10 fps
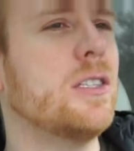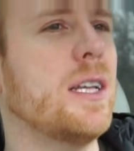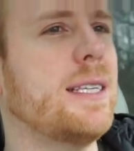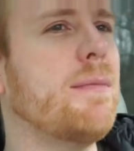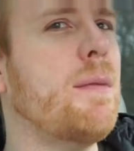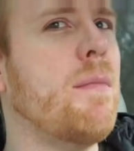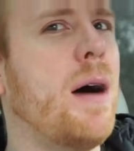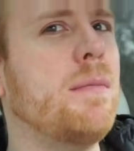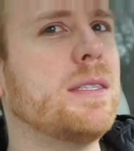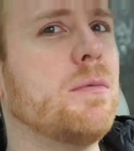So I'd say my
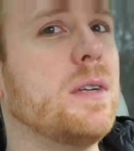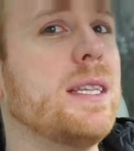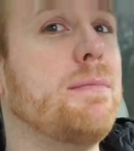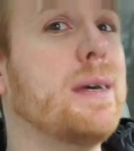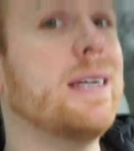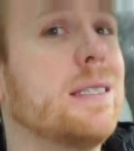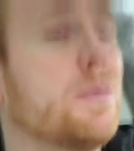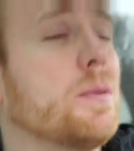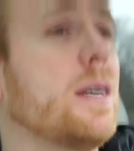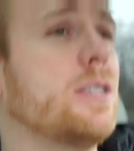mom is a really big
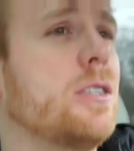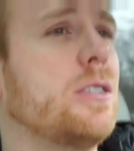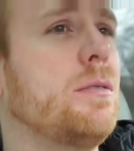inspiration